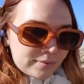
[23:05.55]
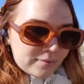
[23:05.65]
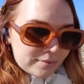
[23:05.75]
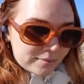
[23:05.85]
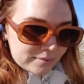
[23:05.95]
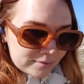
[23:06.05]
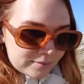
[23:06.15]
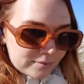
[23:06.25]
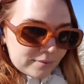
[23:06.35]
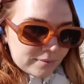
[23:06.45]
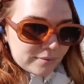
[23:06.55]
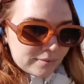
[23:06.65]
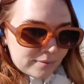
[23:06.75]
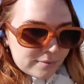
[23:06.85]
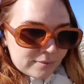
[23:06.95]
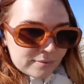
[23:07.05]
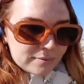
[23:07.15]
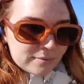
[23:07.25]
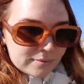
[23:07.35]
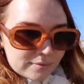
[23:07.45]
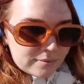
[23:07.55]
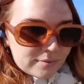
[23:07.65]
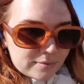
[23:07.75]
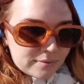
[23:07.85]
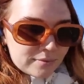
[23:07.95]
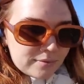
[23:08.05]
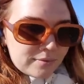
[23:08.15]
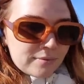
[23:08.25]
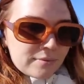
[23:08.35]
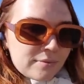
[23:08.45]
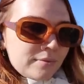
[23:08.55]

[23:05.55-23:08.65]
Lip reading: are the world's smallest, lightest, noise